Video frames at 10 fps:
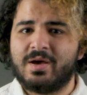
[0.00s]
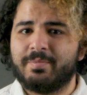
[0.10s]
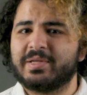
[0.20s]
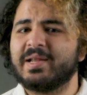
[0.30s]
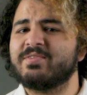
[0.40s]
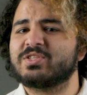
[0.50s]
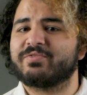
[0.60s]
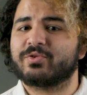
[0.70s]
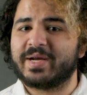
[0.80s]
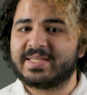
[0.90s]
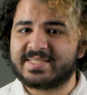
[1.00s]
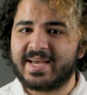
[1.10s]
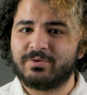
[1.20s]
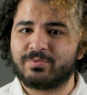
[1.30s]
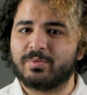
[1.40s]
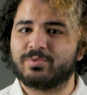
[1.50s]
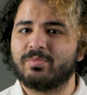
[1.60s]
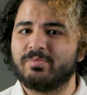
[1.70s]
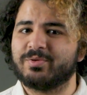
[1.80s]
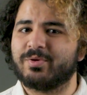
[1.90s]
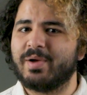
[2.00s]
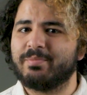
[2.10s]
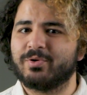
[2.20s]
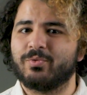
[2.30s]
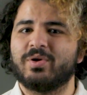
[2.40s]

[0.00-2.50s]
But lovers of great sound will probably remember